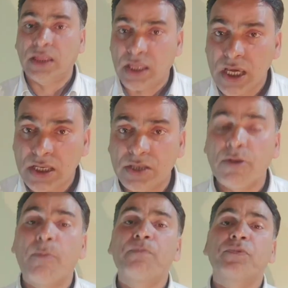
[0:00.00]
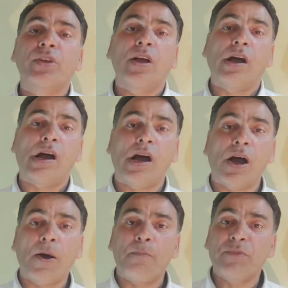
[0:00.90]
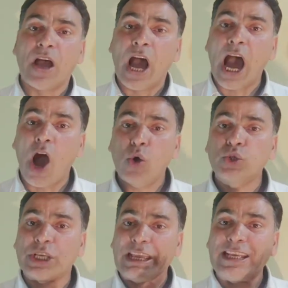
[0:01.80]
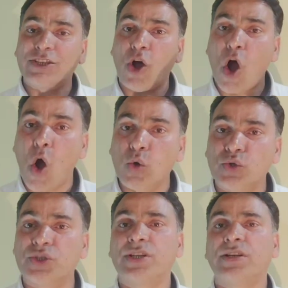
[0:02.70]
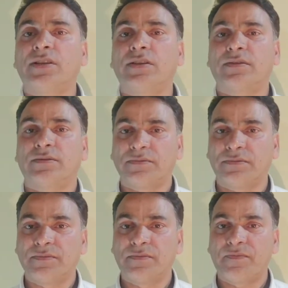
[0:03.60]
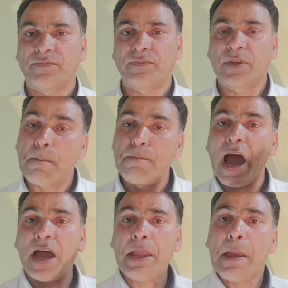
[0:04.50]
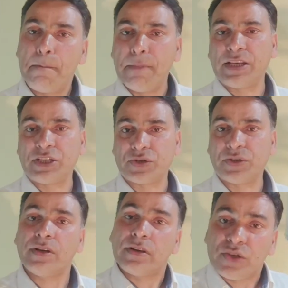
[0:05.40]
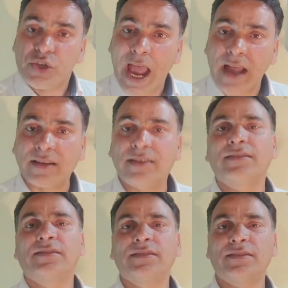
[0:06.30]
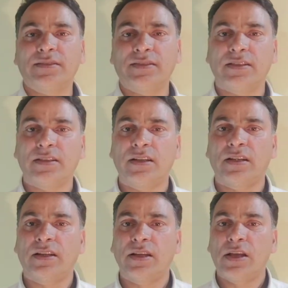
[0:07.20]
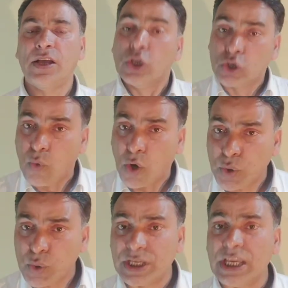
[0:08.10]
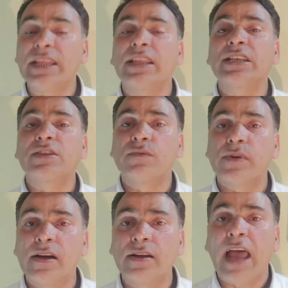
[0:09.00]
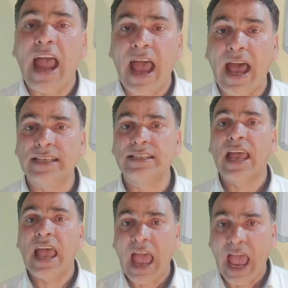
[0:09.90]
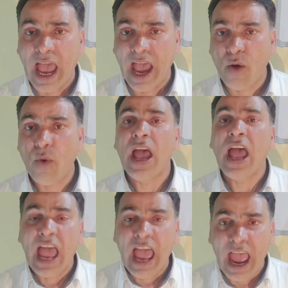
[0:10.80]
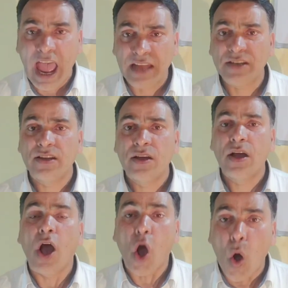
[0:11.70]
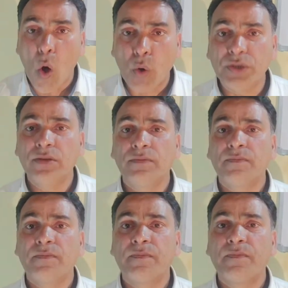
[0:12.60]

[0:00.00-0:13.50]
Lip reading: This house is owned by Mr. Jack. So what you see, this word has, have, had, own,